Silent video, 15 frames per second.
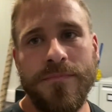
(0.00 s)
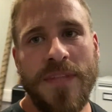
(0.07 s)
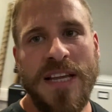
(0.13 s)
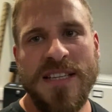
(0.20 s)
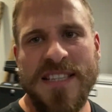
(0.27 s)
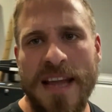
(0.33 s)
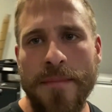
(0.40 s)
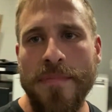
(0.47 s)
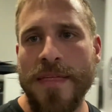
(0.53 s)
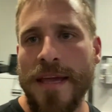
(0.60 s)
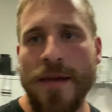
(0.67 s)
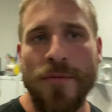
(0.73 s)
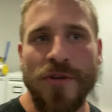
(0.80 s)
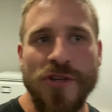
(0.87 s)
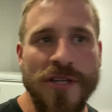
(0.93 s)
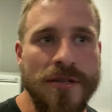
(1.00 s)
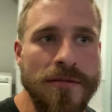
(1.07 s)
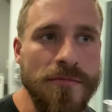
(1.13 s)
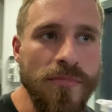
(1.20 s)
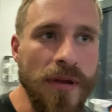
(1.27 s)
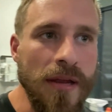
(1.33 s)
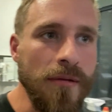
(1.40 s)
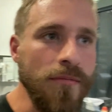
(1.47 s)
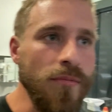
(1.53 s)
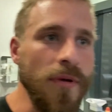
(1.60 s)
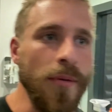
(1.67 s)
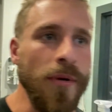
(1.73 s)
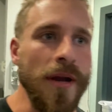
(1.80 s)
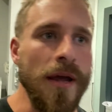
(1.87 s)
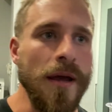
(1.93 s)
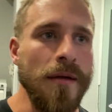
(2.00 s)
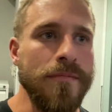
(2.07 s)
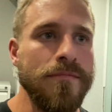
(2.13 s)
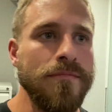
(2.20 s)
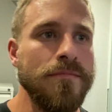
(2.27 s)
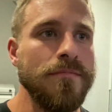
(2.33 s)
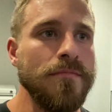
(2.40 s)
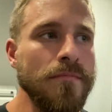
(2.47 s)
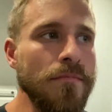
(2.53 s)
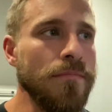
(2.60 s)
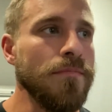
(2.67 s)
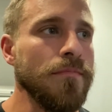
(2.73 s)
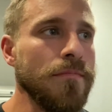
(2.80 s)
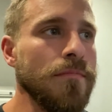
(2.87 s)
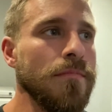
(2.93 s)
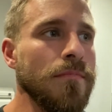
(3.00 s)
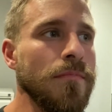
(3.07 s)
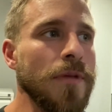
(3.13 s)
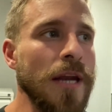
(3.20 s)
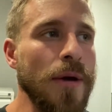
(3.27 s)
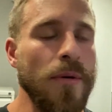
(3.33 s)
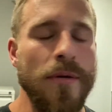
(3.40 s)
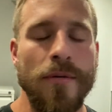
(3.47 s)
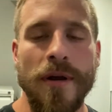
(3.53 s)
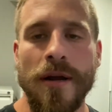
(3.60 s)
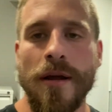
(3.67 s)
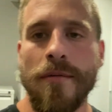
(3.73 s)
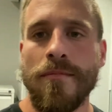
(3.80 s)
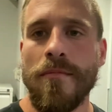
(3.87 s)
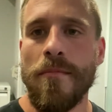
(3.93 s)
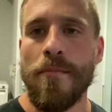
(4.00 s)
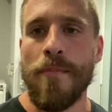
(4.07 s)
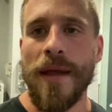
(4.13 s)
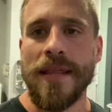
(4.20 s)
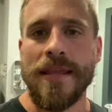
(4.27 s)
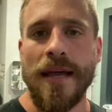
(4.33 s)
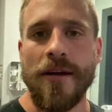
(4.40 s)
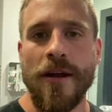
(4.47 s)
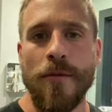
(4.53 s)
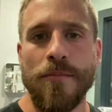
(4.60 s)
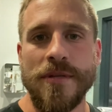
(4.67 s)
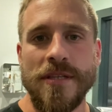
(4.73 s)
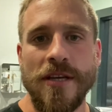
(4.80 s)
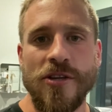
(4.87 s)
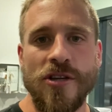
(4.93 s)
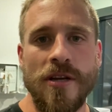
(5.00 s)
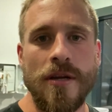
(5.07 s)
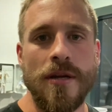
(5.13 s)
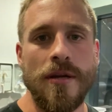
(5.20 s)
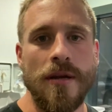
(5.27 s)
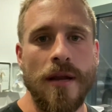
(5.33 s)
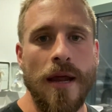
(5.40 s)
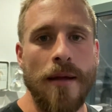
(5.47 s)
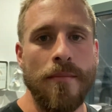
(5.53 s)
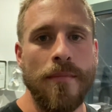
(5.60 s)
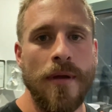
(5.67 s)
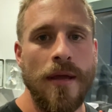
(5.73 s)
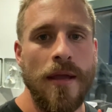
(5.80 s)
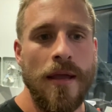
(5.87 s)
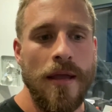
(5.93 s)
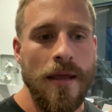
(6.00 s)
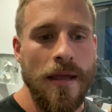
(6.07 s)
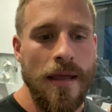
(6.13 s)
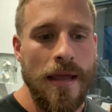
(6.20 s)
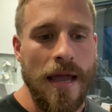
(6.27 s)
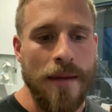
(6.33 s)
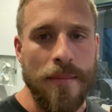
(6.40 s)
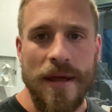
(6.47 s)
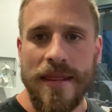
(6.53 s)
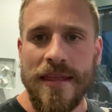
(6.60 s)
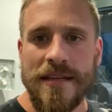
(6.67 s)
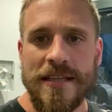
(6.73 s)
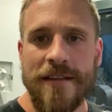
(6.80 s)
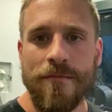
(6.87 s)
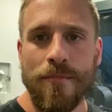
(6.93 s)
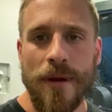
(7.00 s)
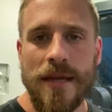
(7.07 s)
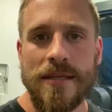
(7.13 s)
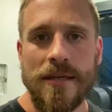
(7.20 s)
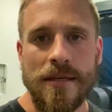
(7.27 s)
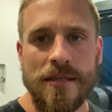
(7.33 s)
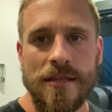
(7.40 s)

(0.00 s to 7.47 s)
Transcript: Same thing. We want to. We want to bed down our position and make things even better.